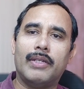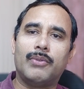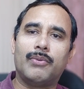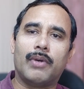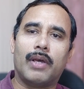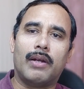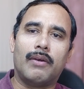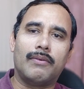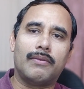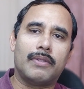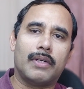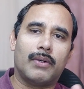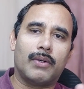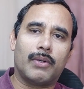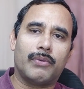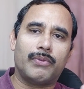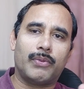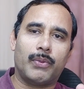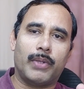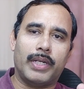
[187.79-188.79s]
12 out
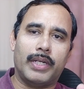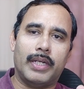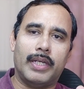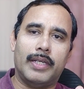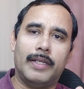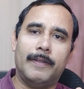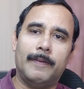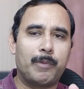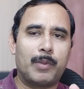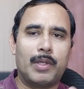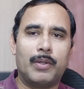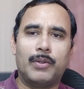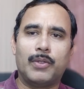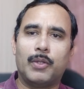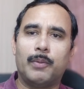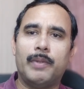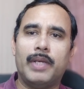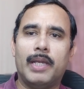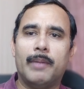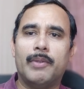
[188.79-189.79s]
of 20, you should
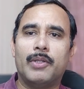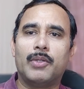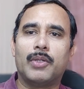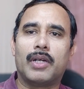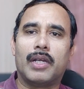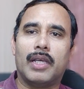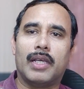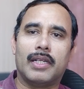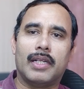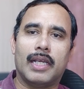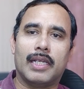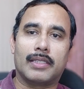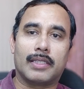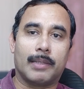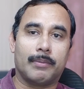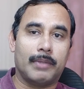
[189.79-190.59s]
be able to clear the exam.